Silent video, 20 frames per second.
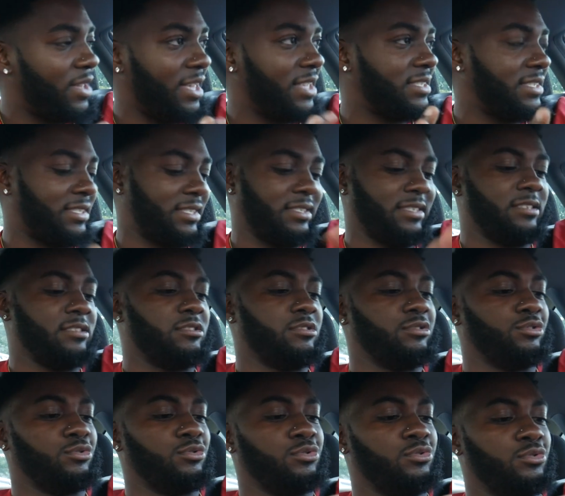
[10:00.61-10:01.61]
It's
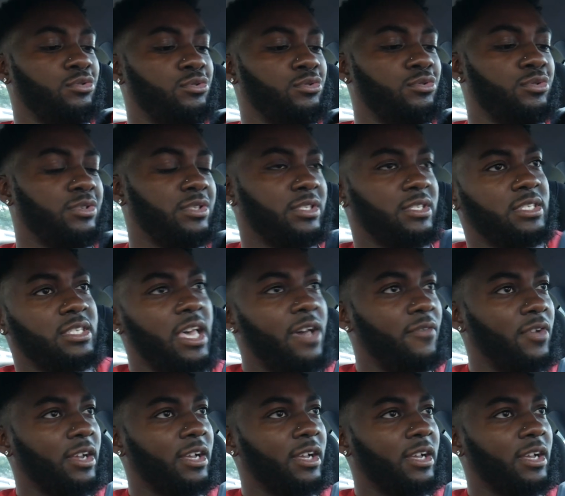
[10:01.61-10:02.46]
7